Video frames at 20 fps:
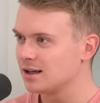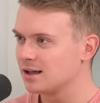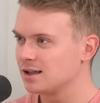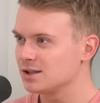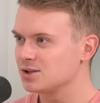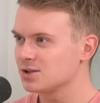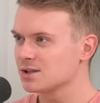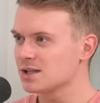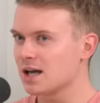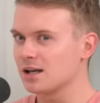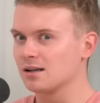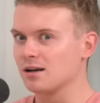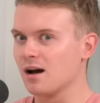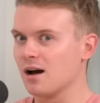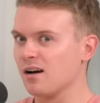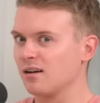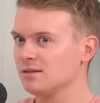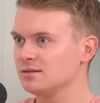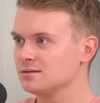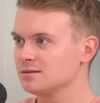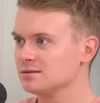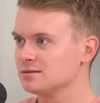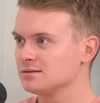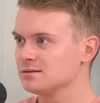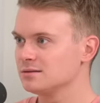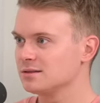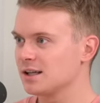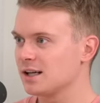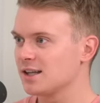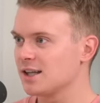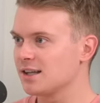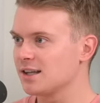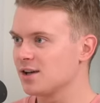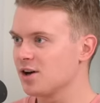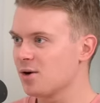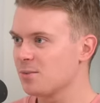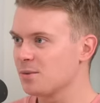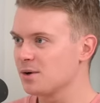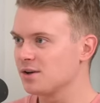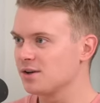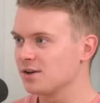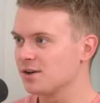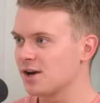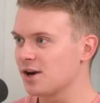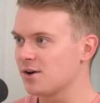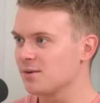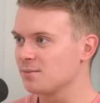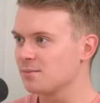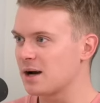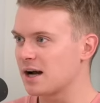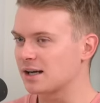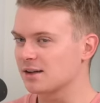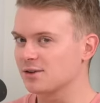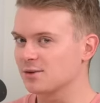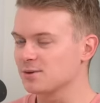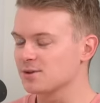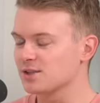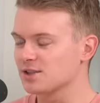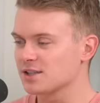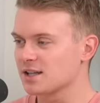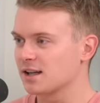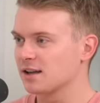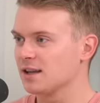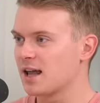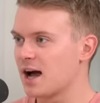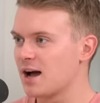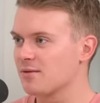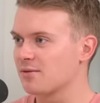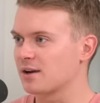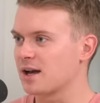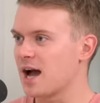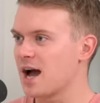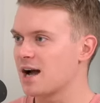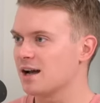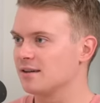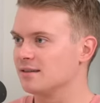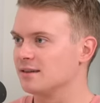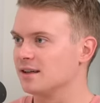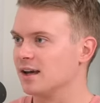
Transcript: And she was like, no. And then they open her bag and there was just a live cat in